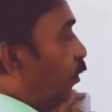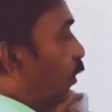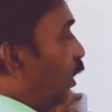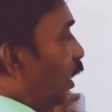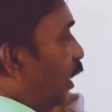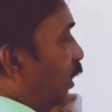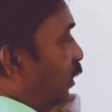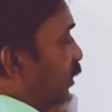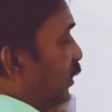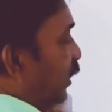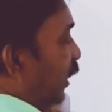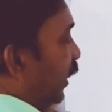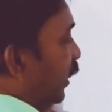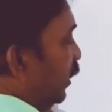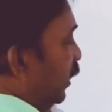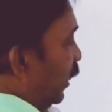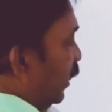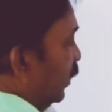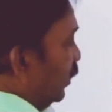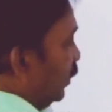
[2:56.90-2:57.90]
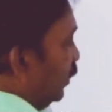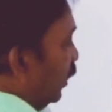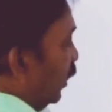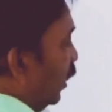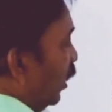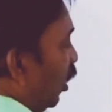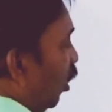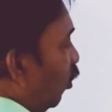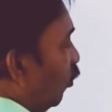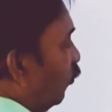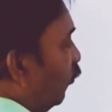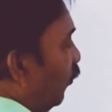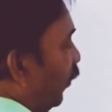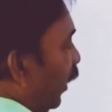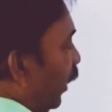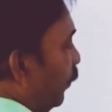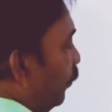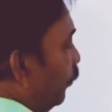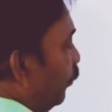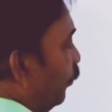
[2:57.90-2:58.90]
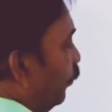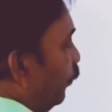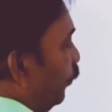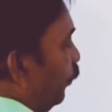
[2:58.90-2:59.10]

and say it is ground frame.